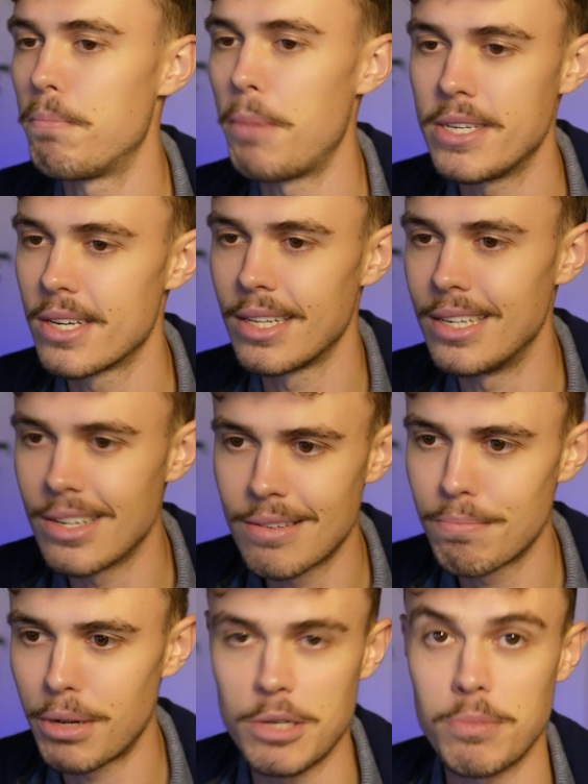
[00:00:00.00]
basically just
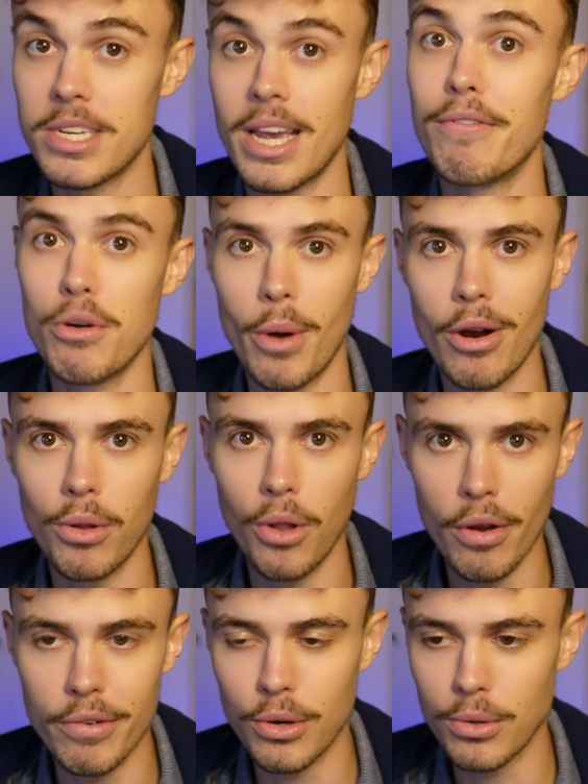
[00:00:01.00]
placements everywhere all
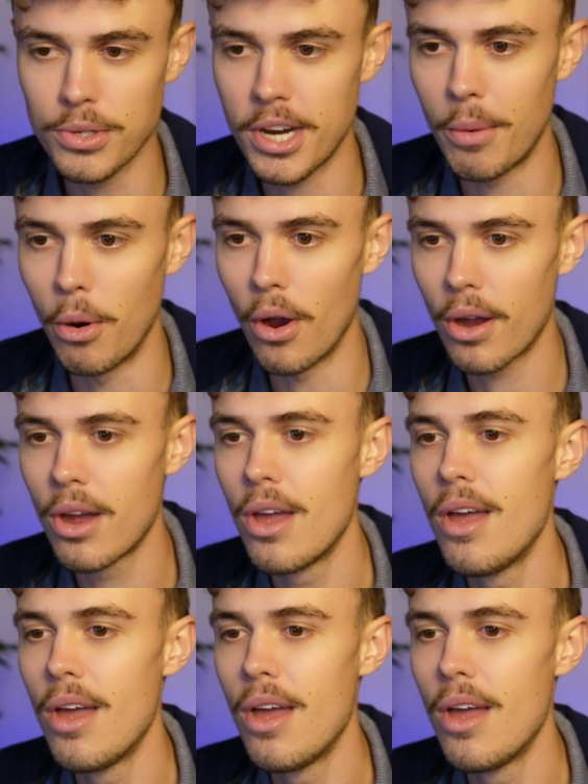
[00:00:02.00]
over Google's network.